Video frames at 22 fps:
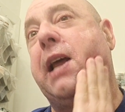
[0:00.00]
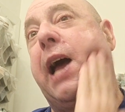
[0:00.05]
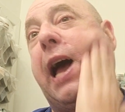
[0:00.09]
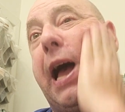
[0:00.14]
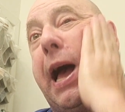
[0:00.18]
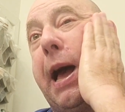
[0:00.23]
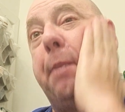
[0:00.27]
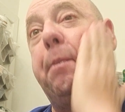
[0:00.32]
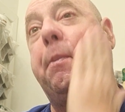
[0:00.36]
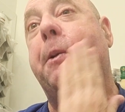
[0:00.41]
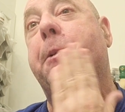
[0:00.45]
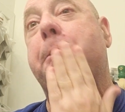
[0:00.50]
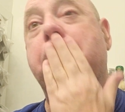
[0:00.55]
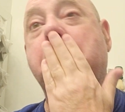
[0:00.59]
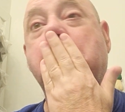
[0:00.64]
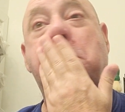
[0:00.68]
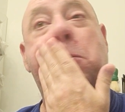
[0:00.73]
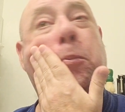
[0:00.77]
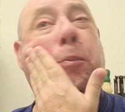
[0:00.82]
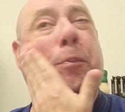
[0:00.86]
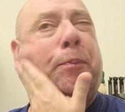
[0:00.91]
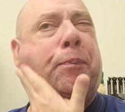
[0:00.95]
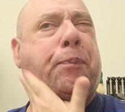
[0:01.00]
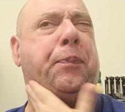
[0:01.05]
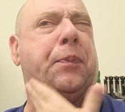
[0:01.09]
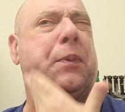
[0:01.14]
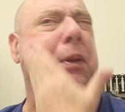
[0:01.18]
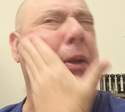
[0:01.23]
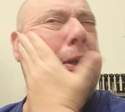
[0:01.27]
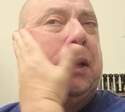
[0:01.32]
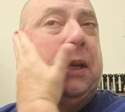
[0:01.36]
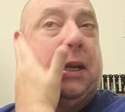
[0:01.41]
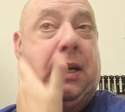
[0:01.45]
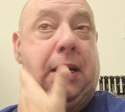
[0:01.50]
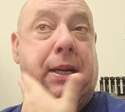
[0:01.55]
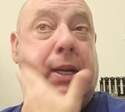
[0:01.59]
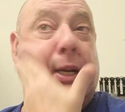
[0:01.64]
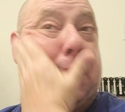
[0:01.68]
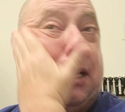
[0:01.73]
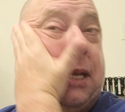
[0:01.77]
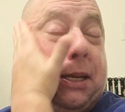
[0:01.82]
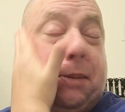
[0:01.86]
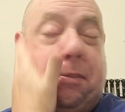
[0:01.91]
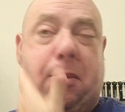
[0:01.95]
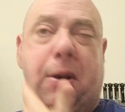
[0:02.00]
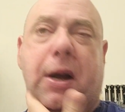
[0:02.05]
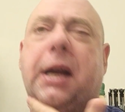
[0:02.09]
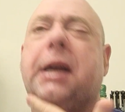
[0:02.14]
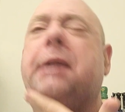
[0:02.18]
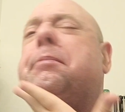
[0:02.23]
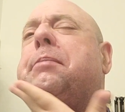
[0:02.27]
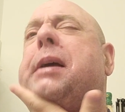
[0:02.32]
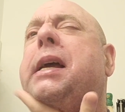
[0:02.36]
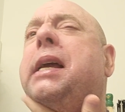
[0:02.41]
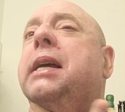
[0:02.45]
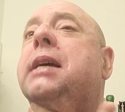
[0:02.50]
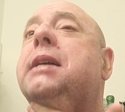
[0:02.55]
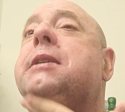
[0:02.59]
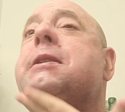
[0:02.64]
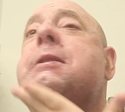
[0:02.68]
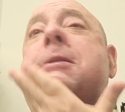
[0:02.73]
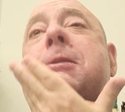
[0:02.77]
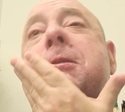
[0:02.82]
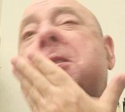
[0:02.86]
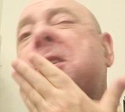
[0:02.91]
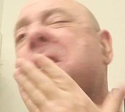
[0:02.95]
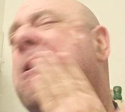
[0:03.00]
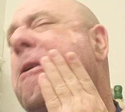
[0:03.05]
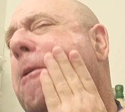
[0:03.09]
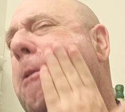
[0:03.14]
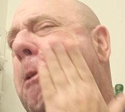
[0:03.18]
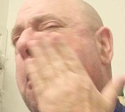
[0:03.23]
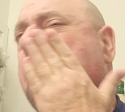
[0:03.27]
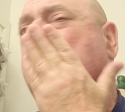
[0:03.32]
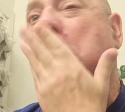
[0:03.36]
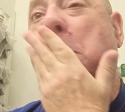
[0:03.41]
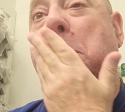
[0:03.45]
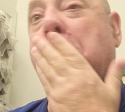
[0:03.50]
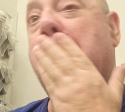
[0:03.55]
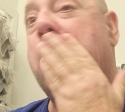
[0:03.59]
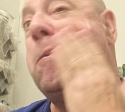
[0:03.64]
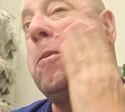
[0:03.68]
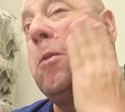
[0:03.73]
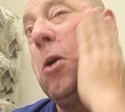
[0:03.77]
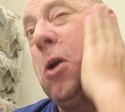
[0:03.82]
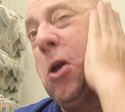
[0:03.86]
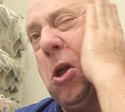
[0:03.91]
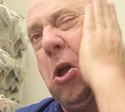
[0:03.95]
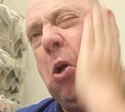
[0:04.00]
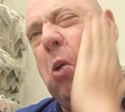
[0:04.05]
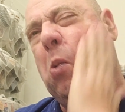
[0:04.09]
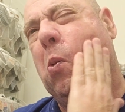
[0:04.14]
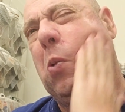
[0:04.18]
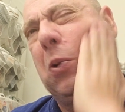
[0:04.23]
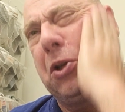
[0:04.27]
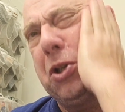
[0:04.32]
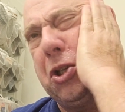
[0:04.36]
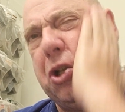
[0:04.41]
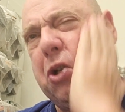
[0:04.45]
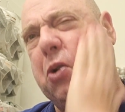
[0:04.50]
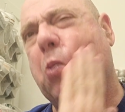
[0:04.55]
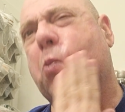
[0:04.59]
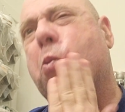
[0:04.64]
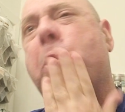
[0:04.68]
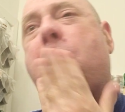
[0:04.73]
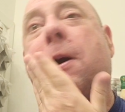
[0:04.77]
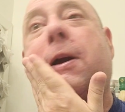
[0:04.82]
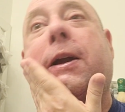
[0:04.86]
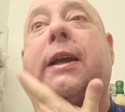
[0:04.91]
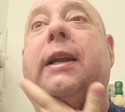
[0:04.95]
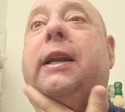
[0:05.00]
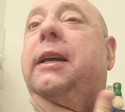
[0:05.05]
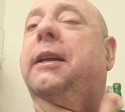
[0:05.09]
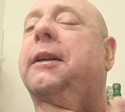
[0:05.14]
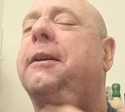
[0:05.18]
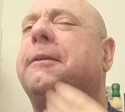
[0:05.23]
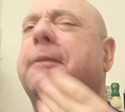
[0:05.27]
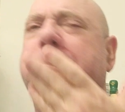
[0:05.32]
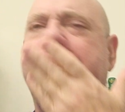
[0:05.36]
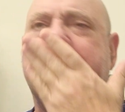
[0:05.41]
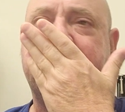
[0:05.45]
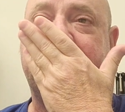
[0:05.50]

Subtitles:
to happen, in my opinion. So we'll just work it in